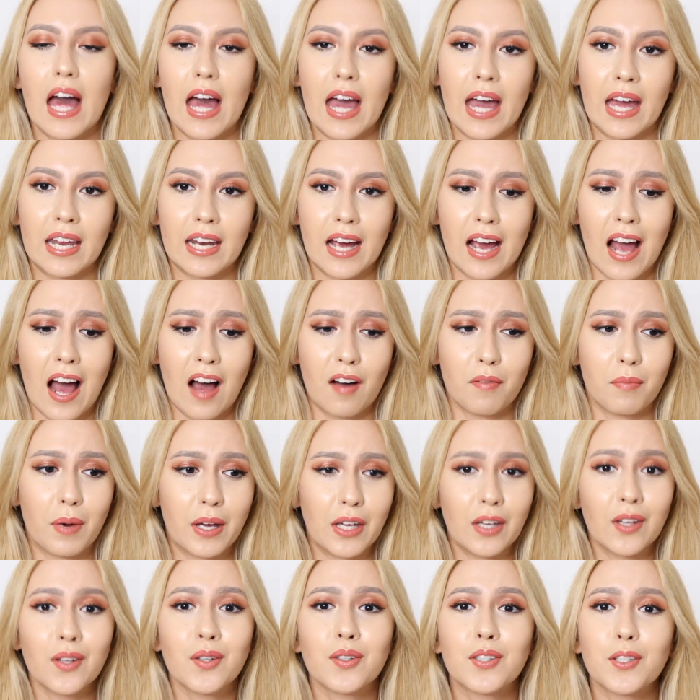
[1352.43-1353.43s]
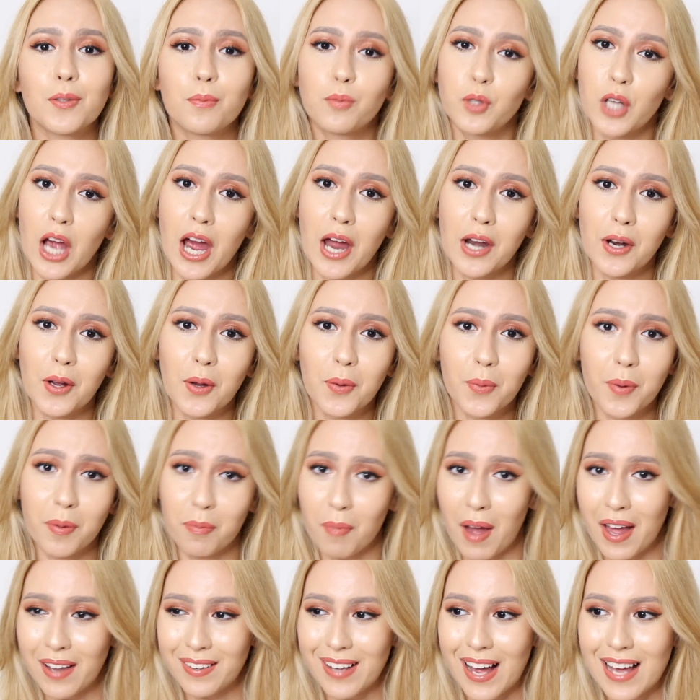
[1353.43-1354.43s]
and I have my YouTube channel with
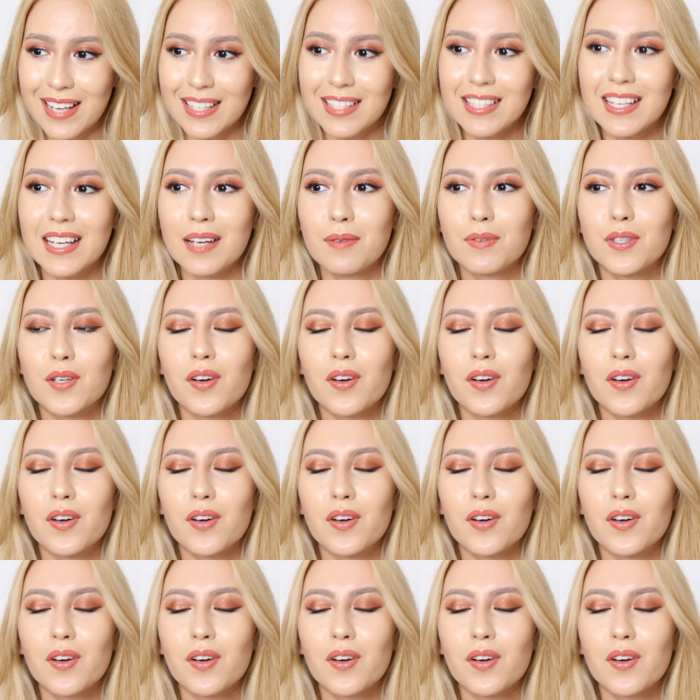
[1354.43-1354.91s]
my last name,